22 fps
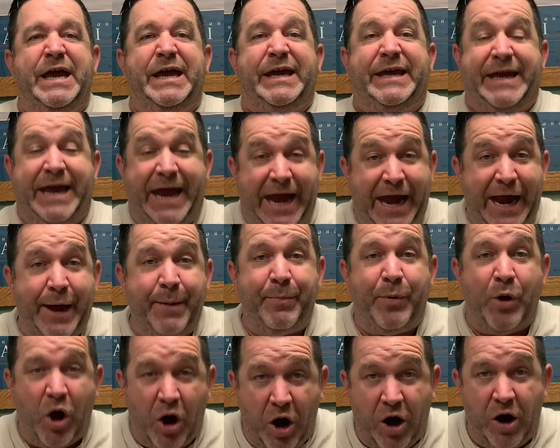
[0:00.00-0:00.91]
Camp
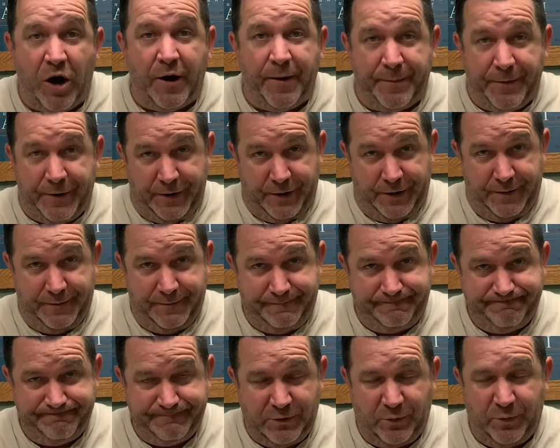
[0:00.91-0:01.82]
Harbor.
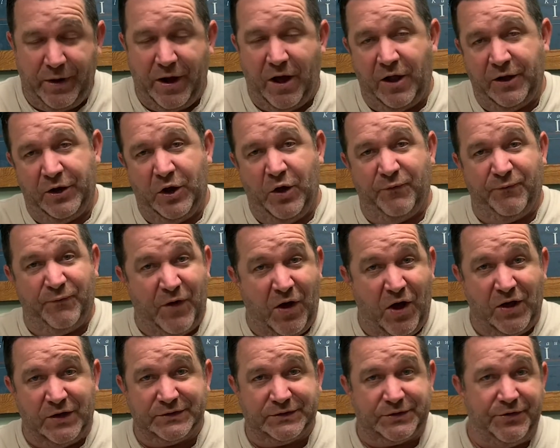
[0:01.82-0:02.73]
we all know
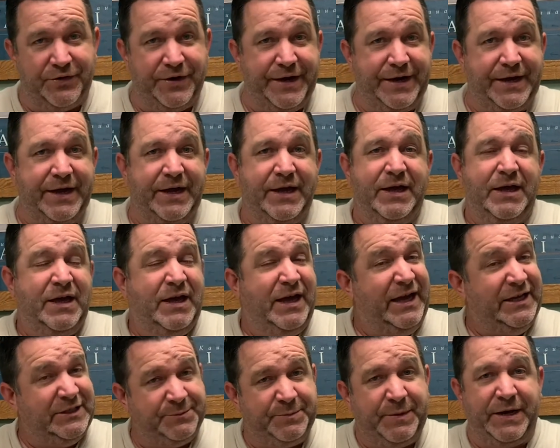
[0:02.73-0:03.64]
Falls Creek
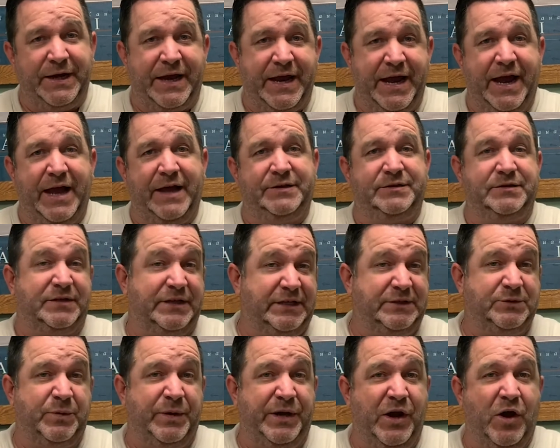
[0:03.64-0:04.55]
has been canceled,
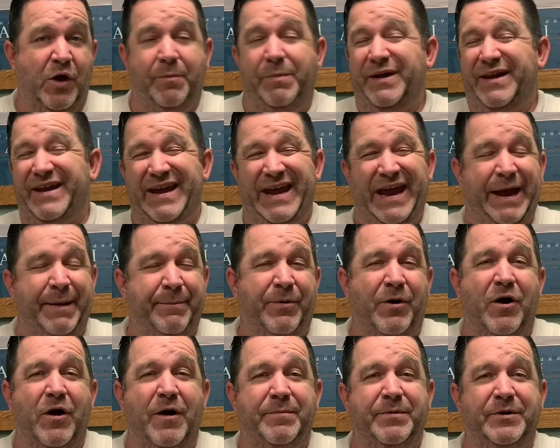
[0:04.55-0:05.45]
as we know, but Camp
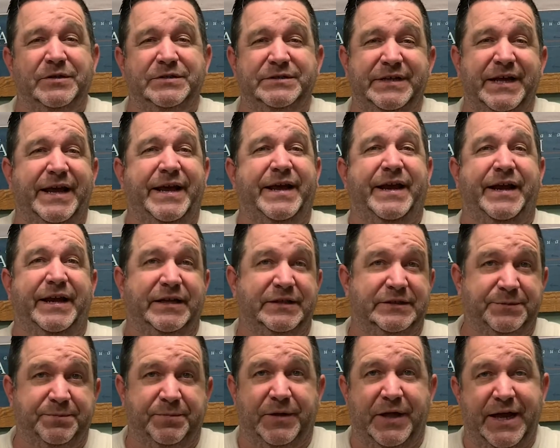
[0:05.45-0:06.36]
Harbor is taking
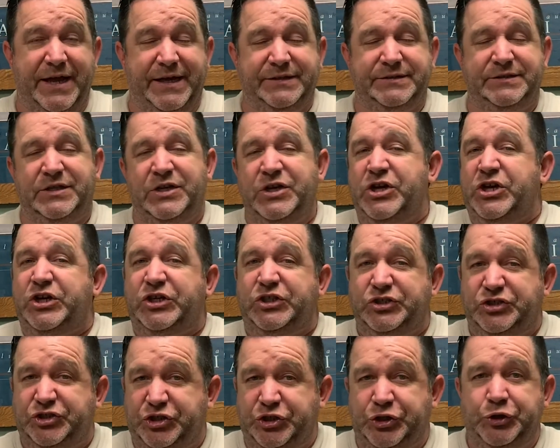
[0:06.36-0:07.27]
its place
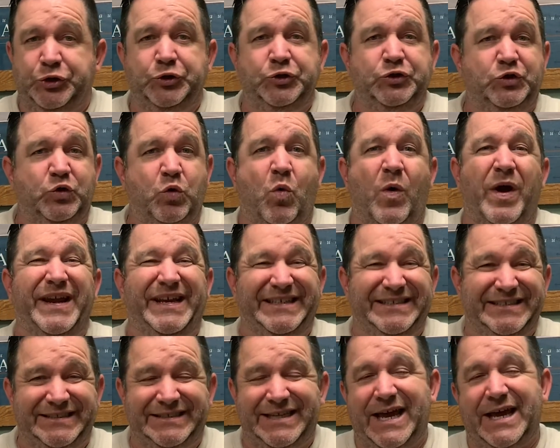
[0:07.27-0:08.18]
June
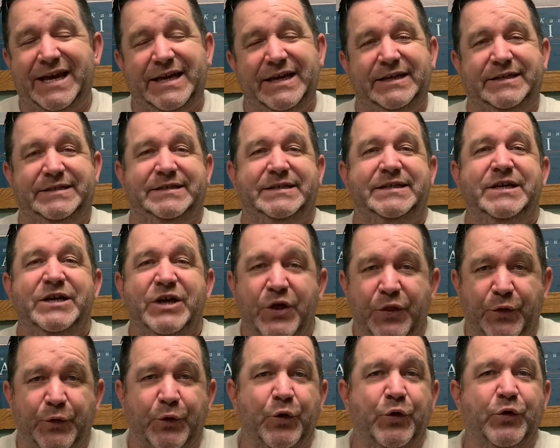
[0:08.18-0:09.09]
22nd
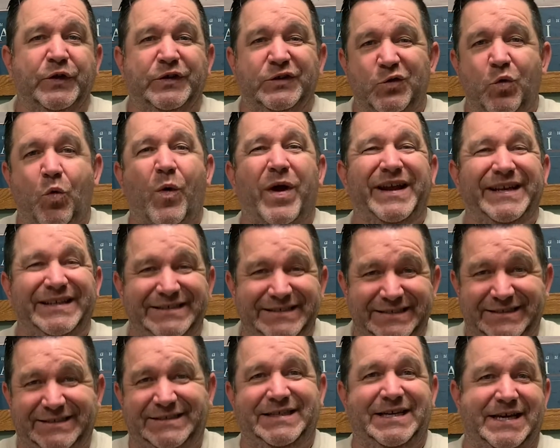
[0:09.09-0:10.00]
through the
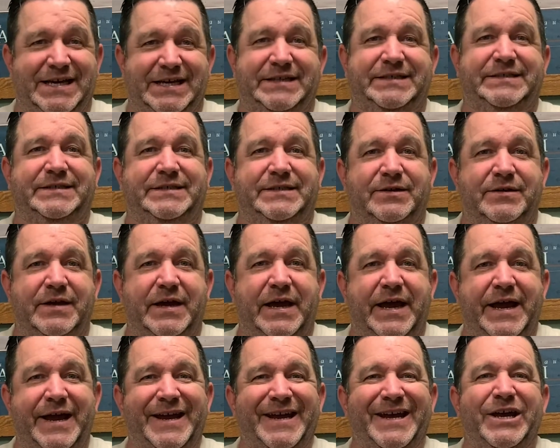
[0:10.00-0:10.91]
26th,
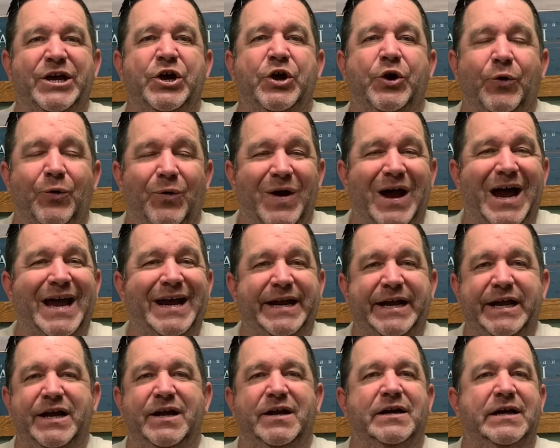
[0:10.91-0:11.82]
okay? Right
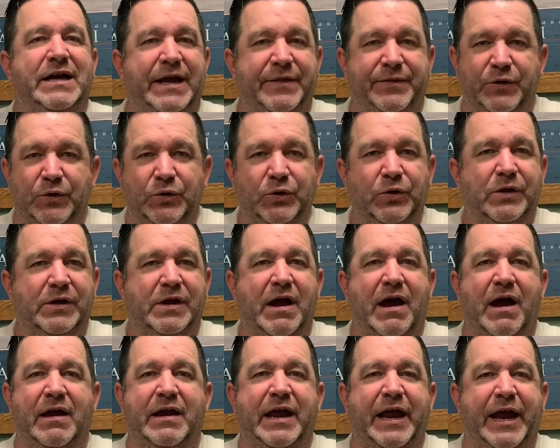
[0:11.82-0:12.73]
here at the
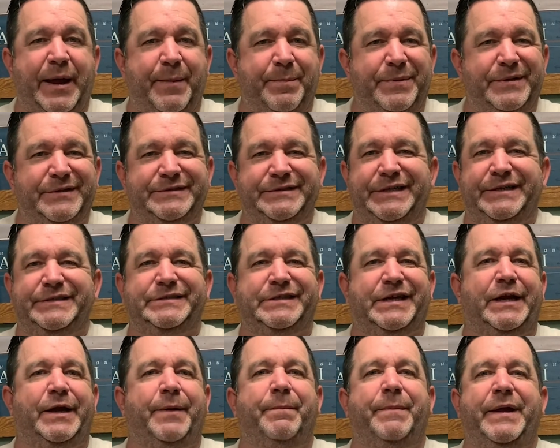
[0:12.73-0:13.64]
Oologah campus. It's
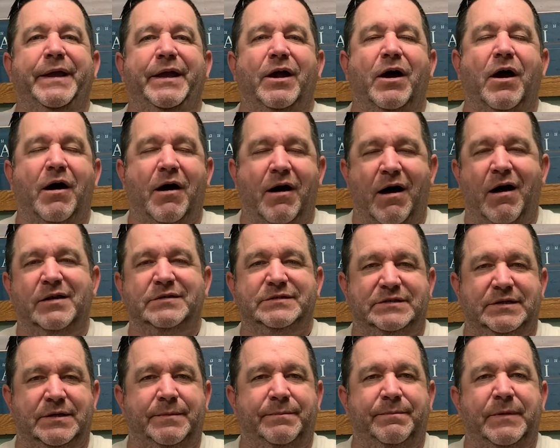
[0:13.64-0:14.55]
going to be
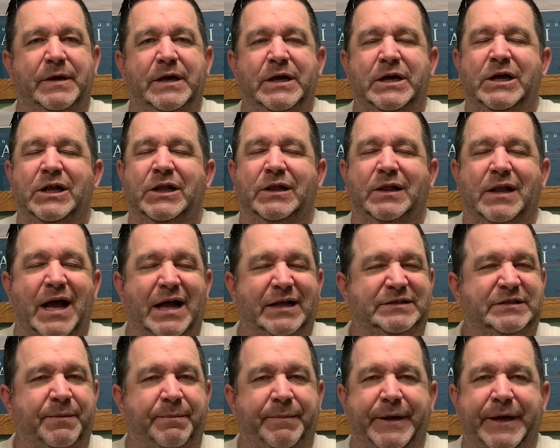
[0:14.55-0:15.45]
awesome.
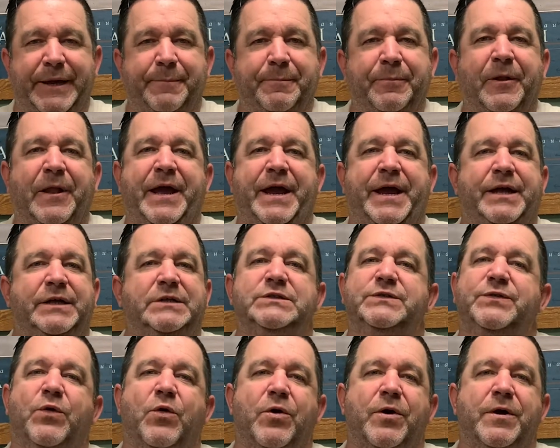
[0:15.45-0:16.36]
Lots of big plans
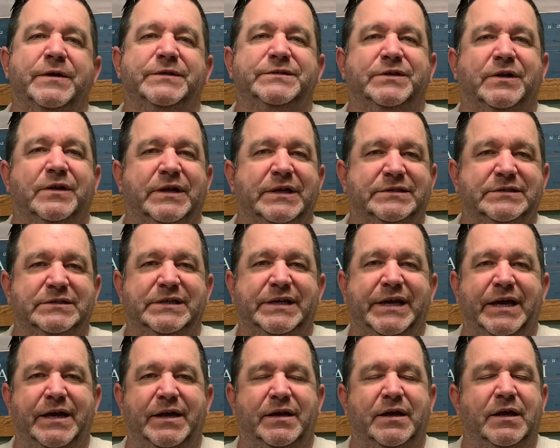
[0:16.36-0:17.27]
for it, so let's
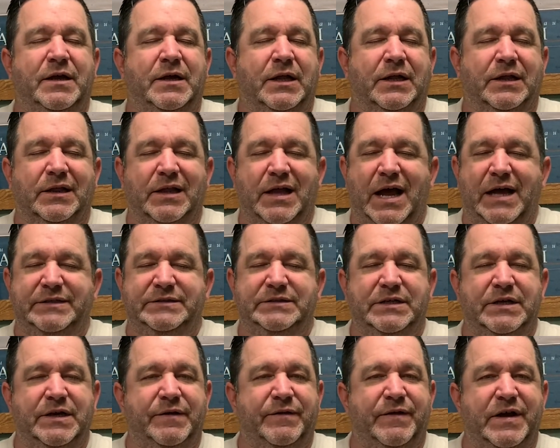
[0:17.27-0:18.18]
get lots
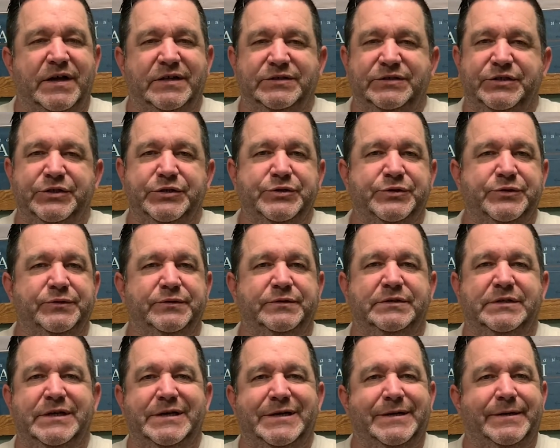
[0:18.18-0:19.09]
of uh,
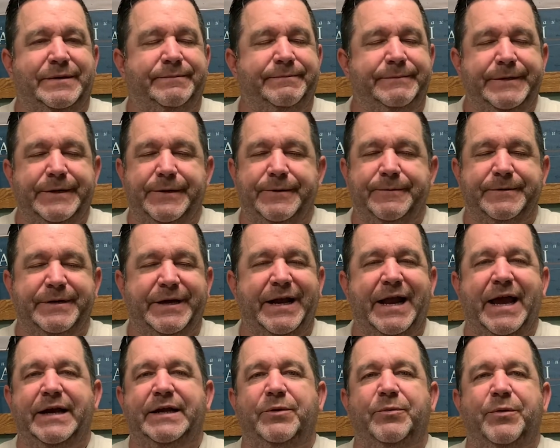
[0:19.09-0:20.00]
students, uh, you know,
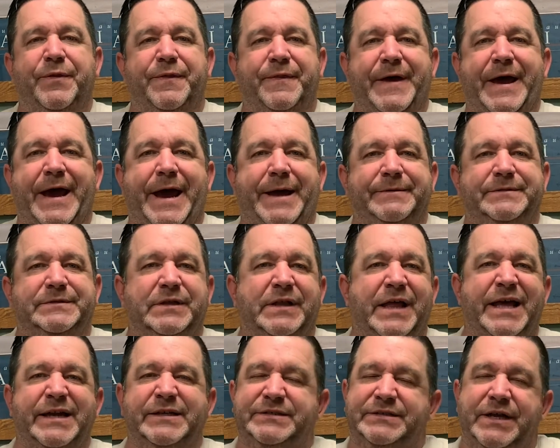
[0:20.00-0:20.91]
connected with that. So
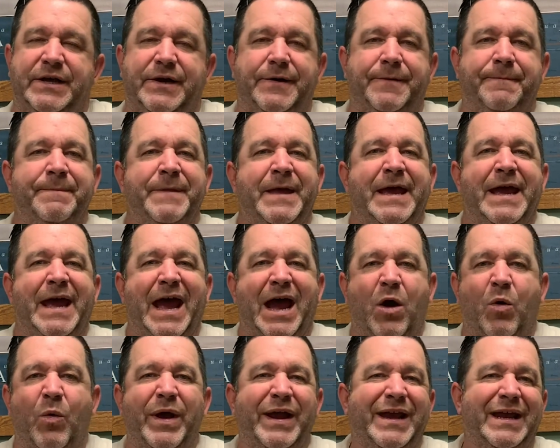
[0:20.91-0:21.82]
let us know
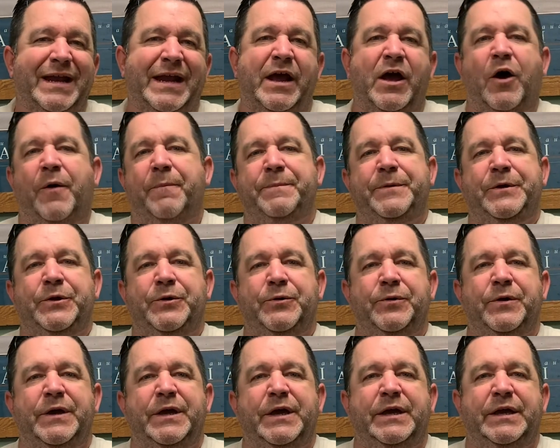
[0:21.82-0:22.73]
how we can help
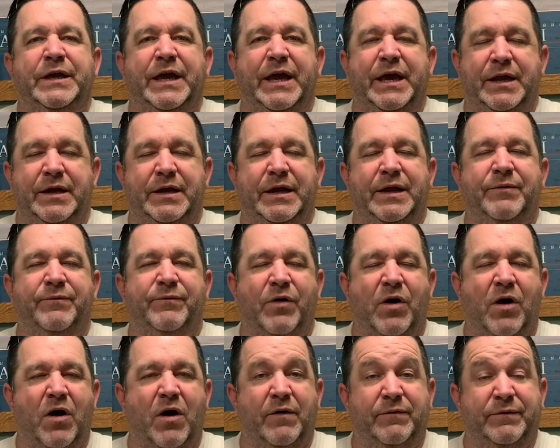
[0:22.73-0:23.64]
you get
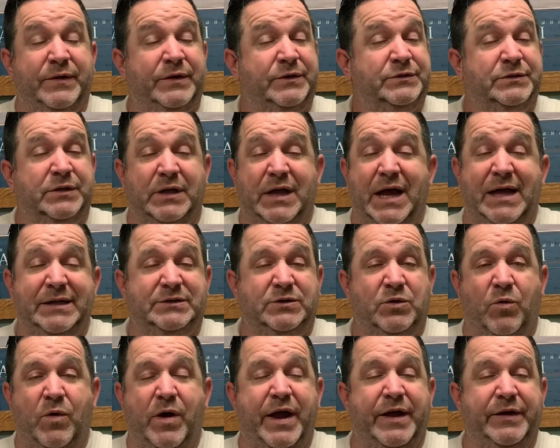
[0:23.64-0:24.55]
involved. There's lots
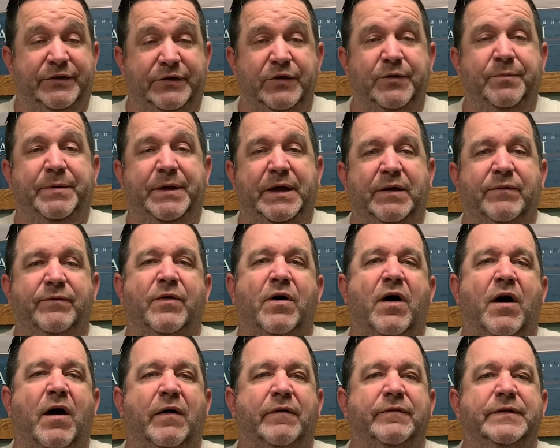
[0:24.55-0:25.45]
of ways to be
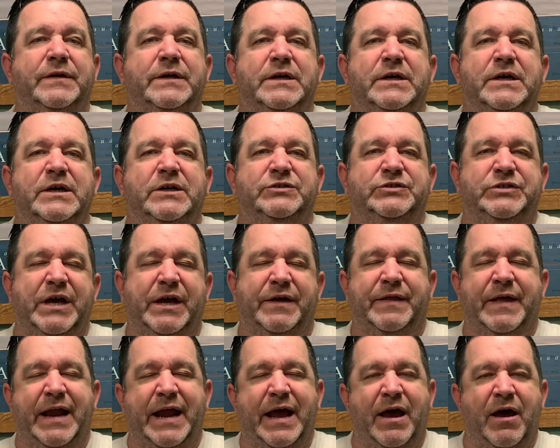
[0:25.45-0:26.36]
involved. Check
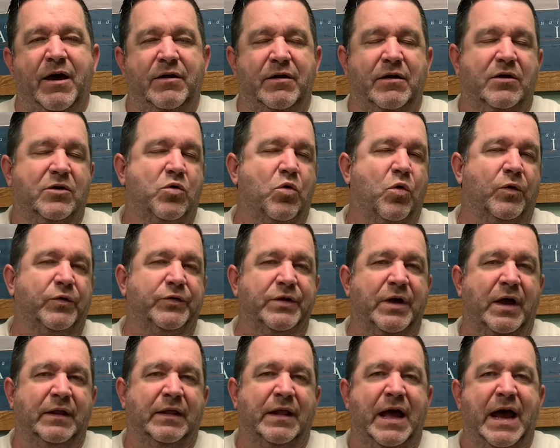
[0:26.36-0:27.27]
that out, of course,
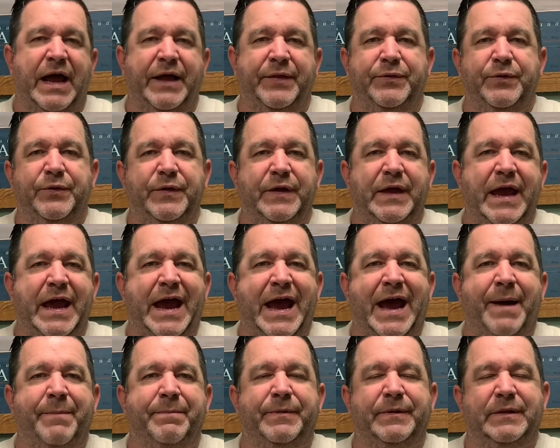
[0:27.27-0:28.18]
online through the
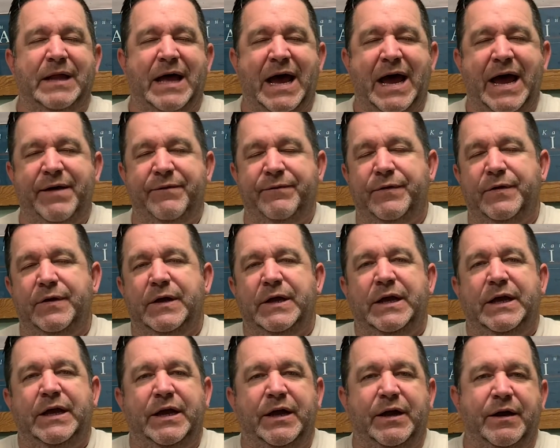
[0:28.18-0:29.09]
app, live
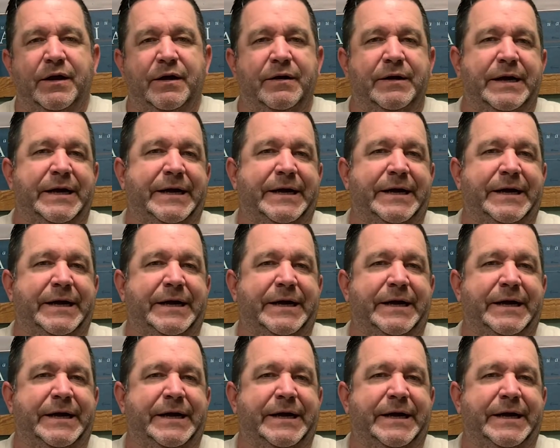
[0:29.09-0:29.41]
here.